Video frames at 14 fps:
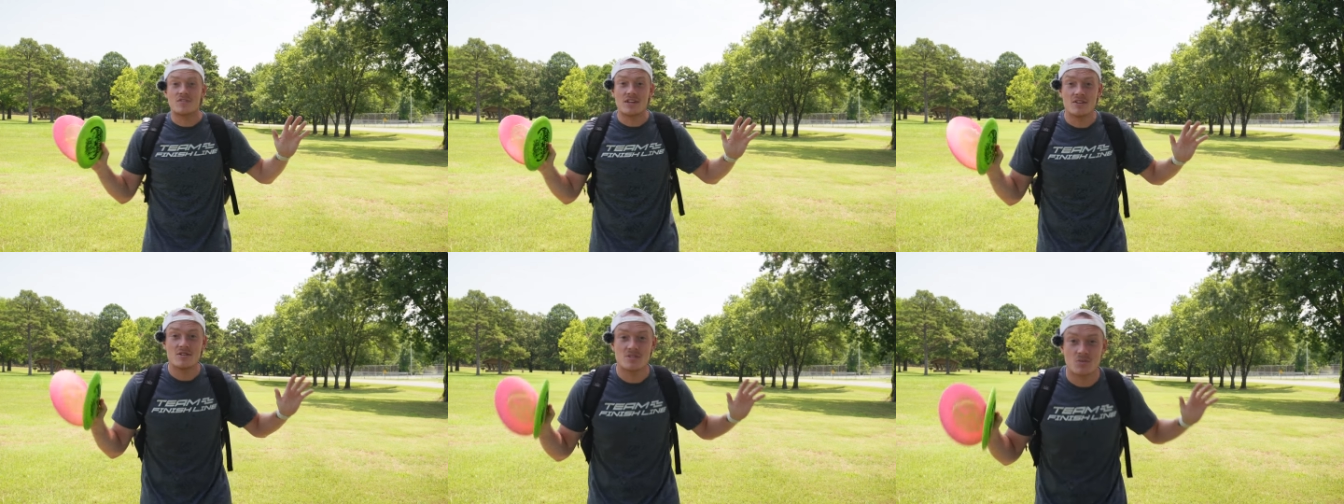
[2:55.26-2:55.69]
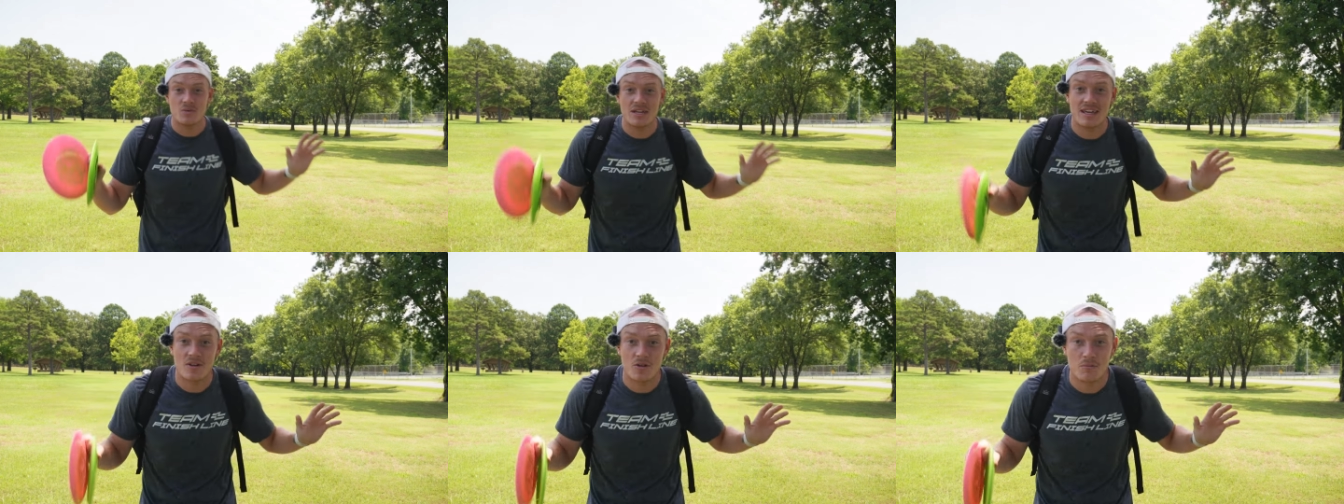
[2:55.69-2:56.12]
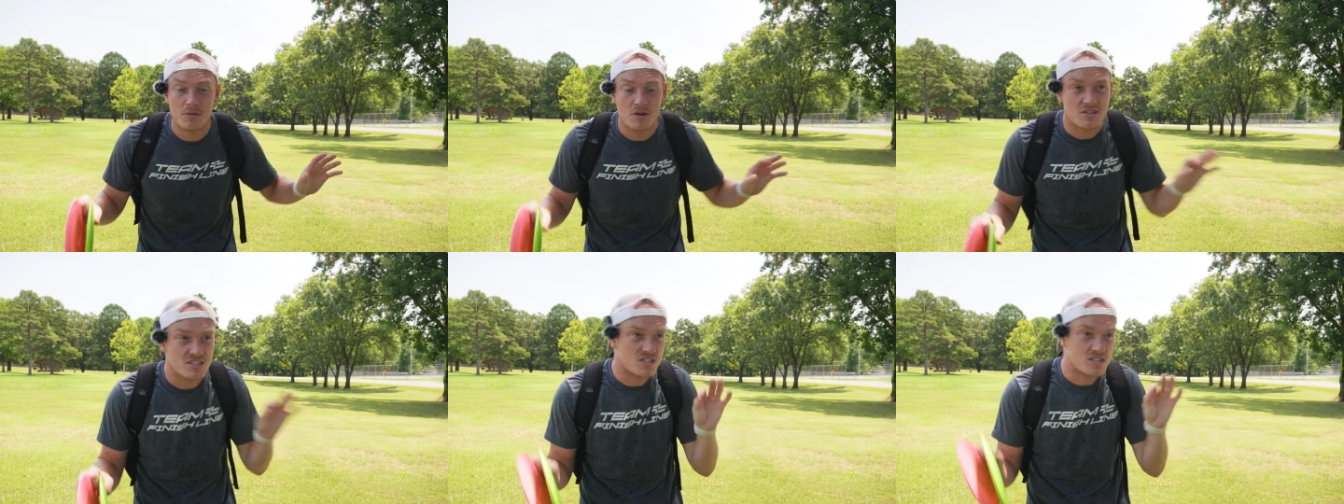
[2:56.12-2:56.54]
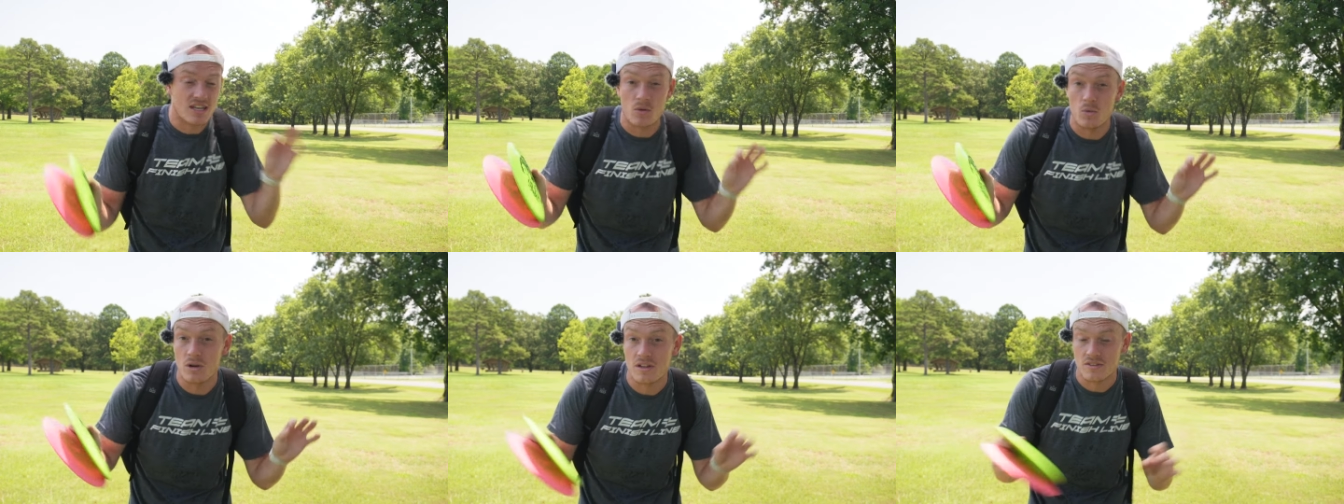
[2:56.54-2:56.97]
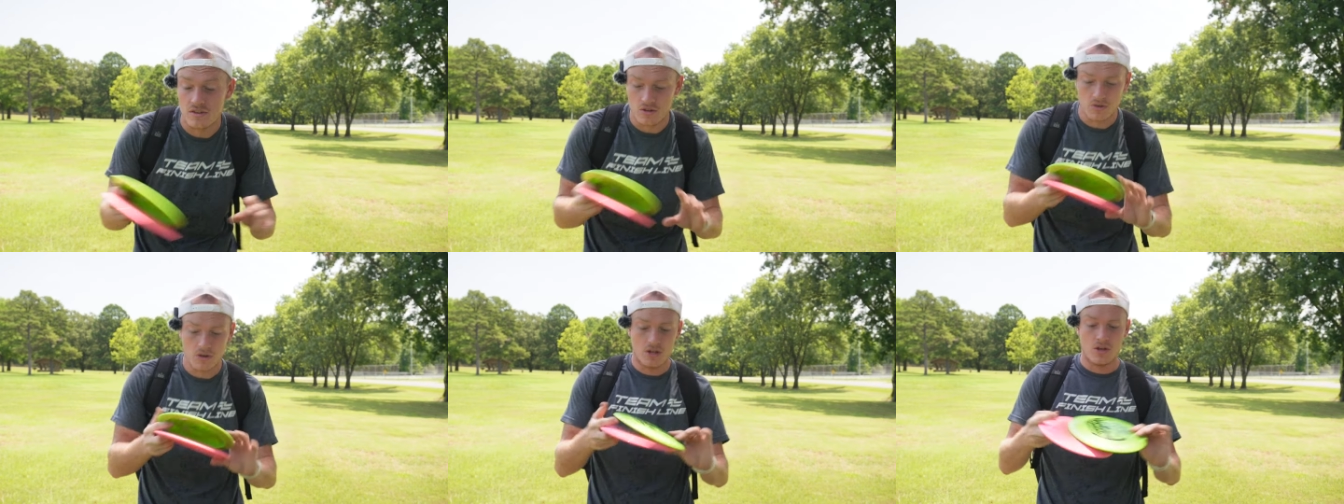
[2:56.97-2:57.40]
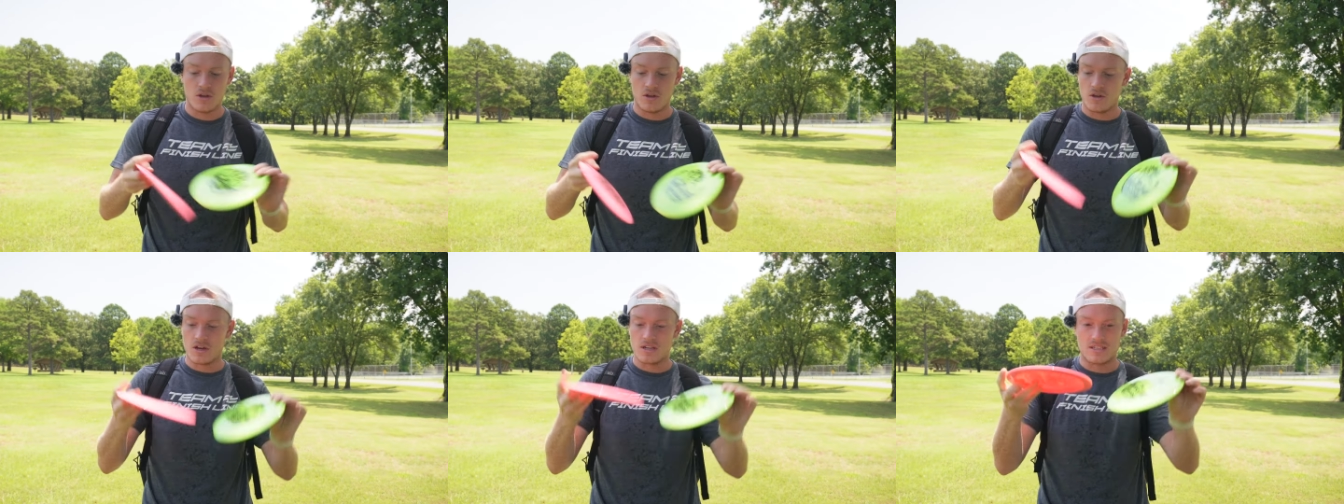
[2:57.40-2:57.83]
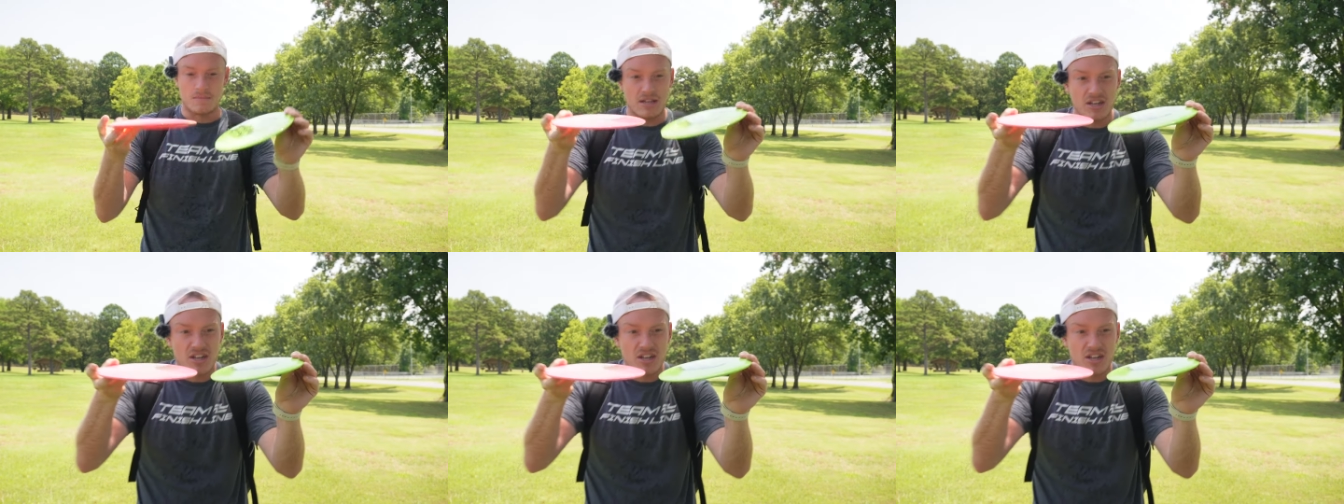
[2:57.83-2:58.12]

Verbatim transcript: videos a week at Old Post and just like one to two. You guys let me